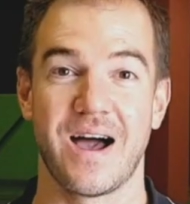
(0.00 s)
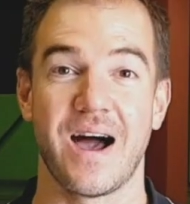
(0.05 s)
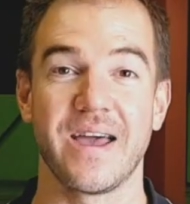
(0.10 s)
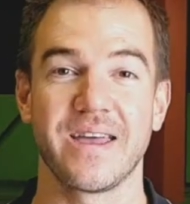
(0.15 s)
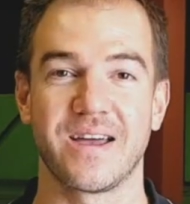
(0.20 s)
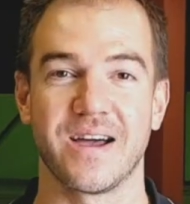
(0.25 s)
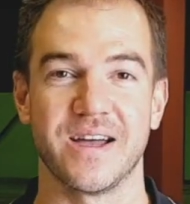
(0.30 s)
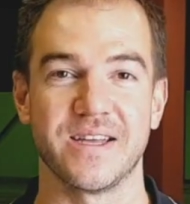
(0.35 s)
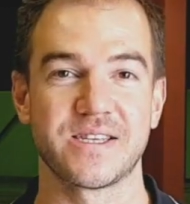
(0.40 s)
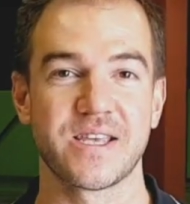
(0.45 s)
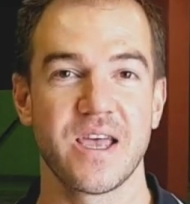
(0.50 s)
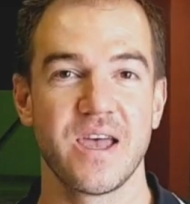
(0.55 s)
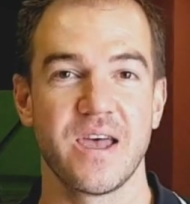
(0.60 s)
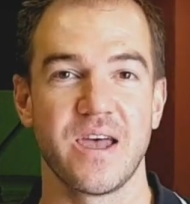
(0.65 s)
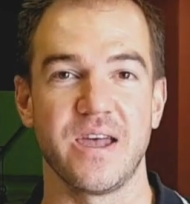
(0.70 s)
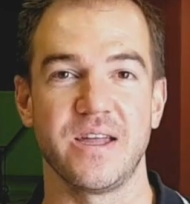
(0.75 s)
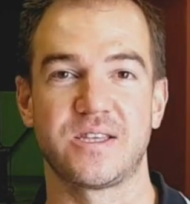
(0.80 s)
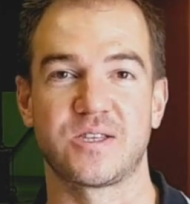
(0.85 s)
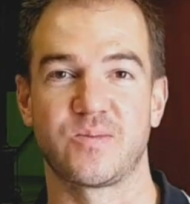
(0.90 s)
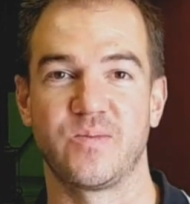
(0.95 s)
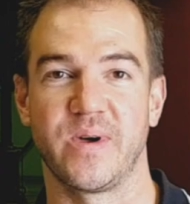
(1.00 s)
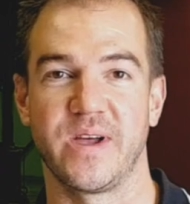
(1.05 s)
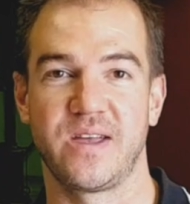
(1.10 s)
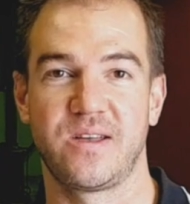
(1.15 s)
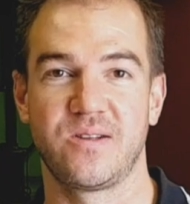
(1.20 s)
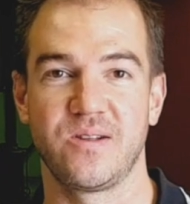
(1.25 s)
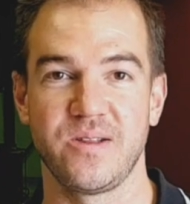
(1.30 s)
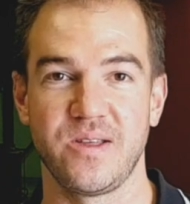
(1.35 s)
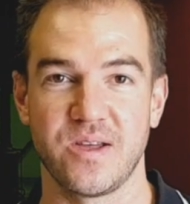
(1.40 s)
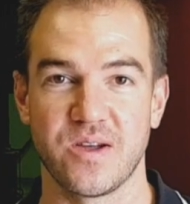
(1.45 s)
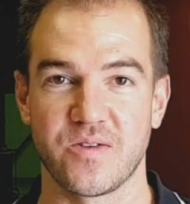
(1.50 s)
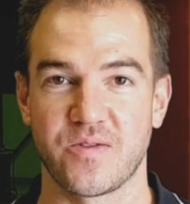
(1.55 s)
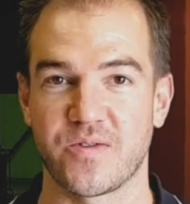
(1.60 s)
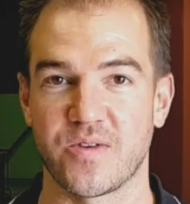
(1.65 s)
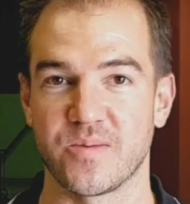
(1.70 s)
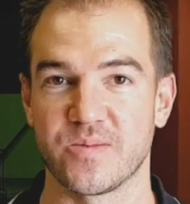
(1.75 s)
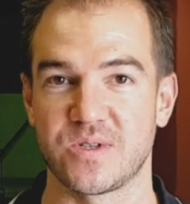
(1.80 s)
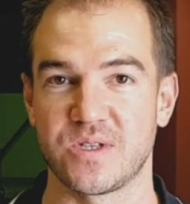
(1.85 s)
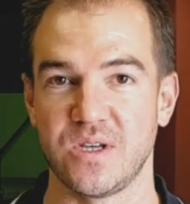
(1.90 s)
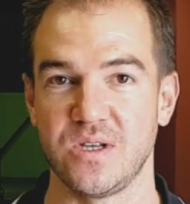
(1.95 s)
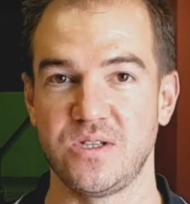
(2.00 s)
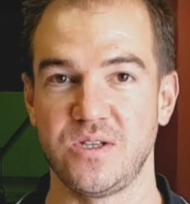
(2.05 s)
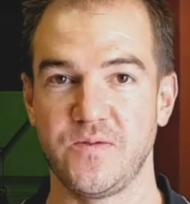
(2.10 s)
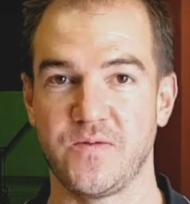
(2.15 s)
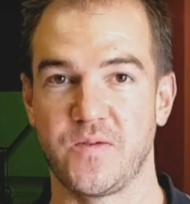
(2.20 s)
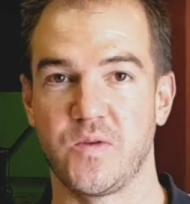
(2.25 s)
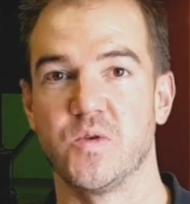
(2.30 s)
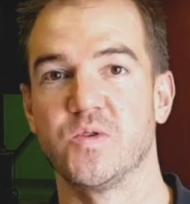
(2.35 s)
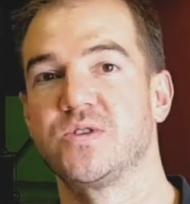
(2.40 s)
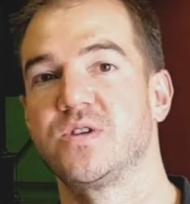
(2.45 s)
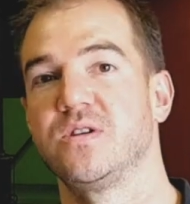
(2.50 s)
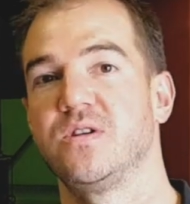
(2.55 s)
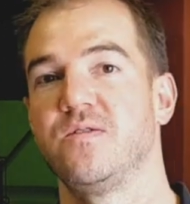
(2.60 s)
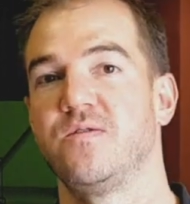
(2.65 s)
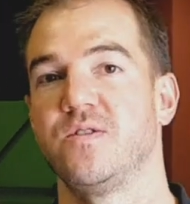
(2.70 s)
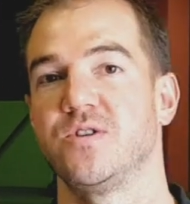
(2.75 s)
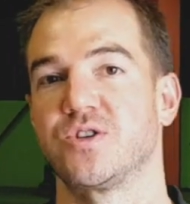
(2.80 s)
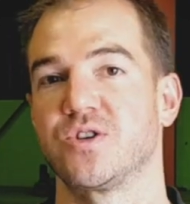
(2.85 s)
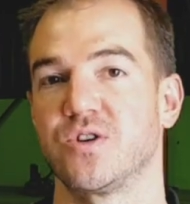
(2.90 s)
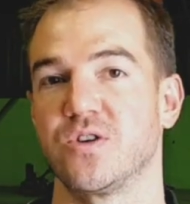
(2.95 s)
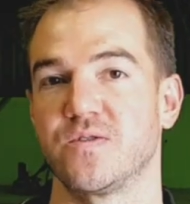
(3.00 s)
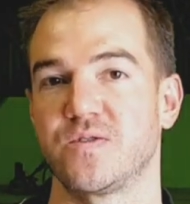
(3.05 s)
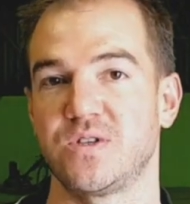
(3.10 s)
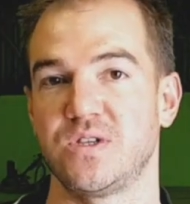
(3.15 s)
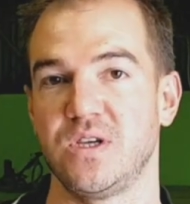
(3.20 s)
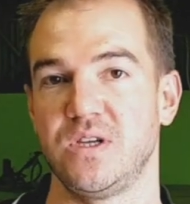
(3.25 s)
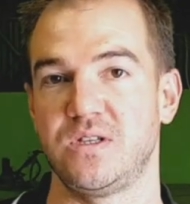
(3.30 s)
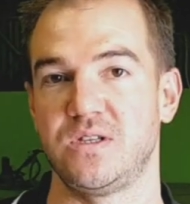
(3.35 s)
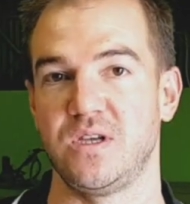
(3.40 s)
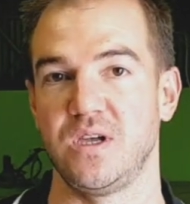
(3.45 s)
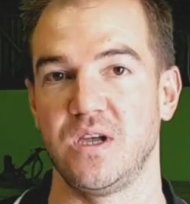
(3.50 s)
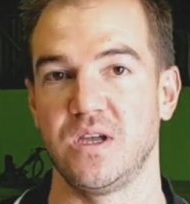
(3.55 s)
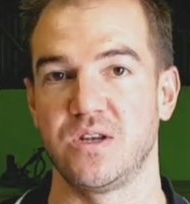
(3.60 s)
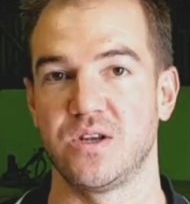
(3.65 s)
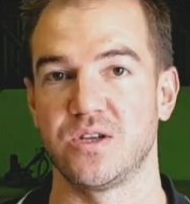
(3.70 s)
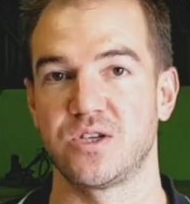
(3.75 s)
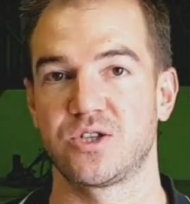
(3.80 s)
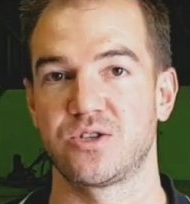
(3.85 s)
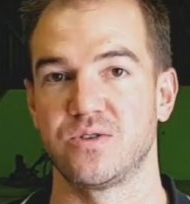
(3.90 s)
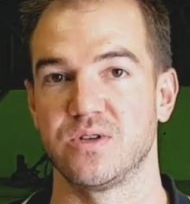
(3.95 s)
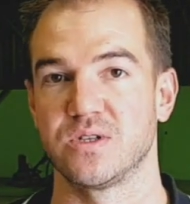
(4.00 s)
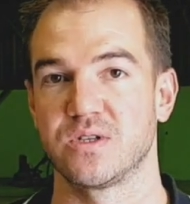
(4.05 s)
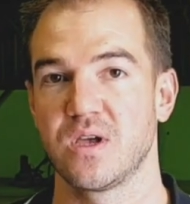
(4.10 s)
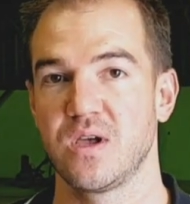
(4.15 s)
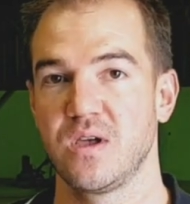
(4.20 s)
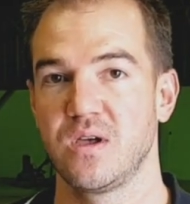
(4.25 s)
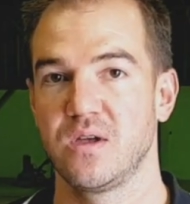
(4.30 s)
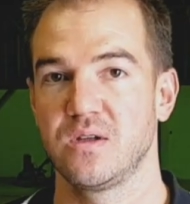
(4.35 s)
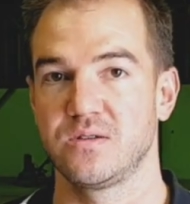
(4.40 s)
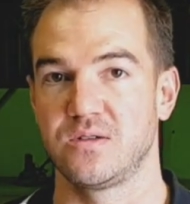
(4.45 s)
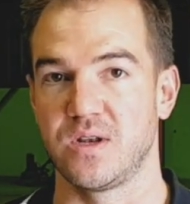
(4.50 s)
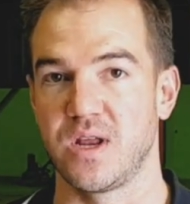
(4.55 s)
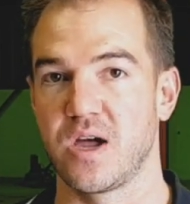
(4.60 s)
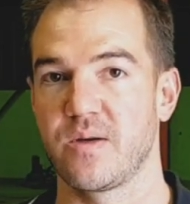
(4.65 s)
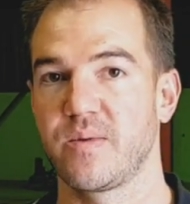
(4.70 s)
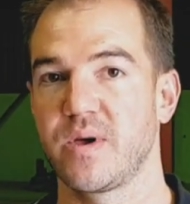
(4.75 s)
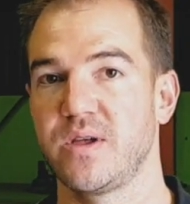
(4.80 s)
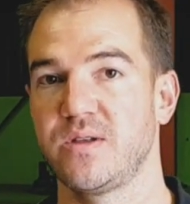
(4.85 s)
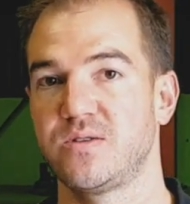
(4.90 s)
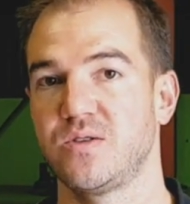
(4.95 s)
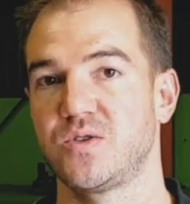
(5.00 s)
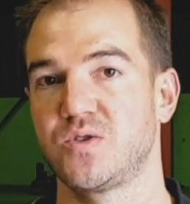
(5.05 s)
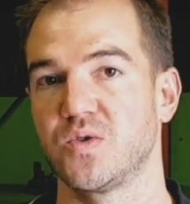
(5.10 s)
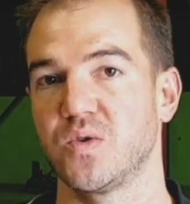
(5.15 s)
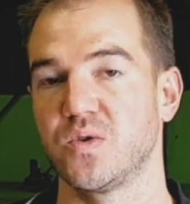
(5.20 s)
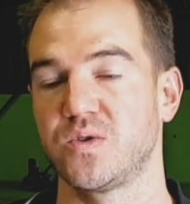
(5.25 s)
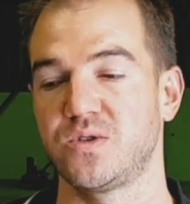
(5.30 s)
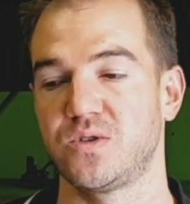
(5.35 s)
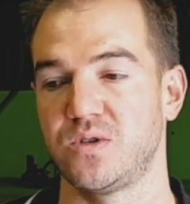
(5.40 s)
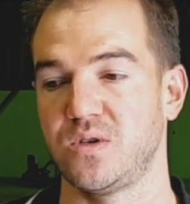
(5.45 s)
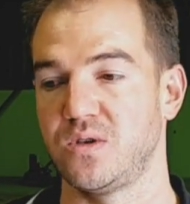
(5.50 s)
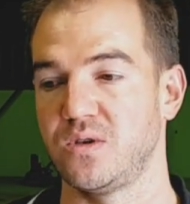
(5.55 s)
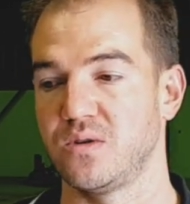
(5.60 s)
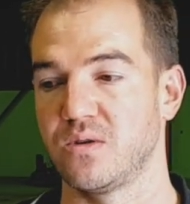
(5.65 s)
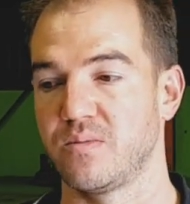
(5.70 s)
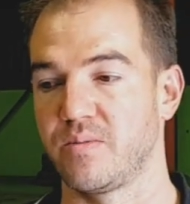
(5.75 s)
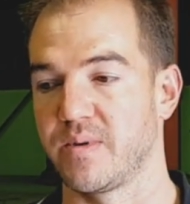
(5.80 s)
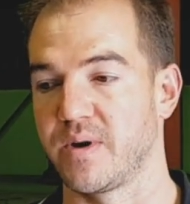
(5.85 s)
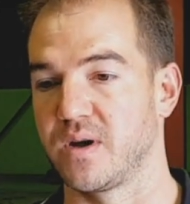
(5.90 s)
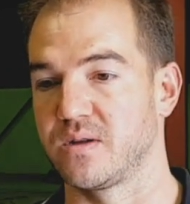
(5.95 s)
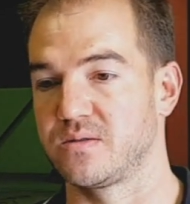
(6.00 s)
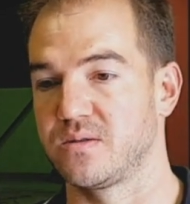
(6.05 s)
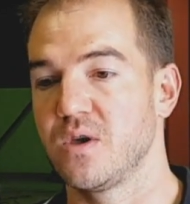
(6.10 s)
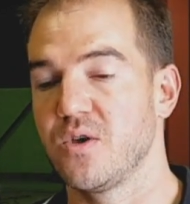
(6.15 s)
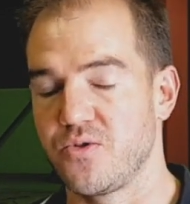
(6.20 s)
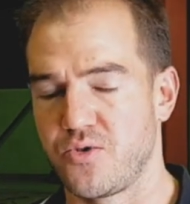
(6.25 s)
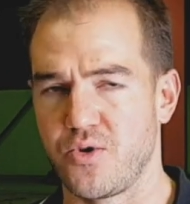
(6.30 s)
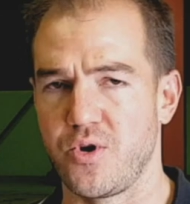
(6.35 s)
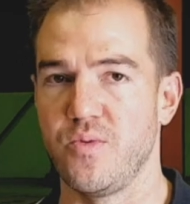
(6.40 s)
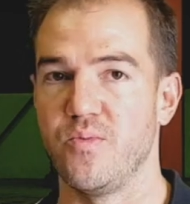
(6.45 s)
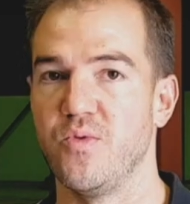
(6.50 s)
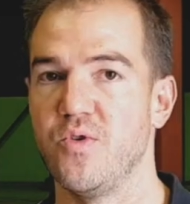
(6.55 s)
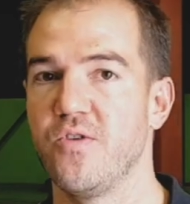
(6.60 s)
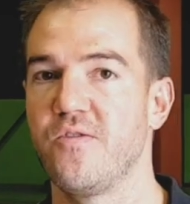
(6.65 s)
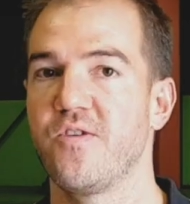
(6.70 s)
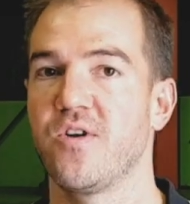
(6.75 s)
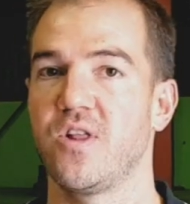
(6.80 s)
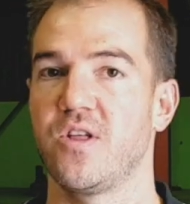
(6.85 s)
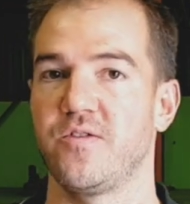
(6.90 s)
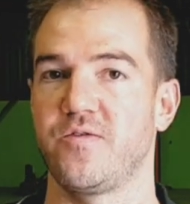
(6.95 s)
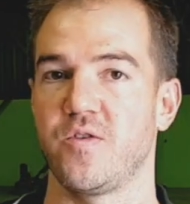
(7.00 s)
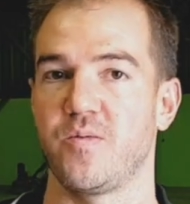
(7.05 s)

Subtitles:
Hi guys, it's Michael here from CTFloors, a division of CT Industries. Today I'm going to talk to you about the removal of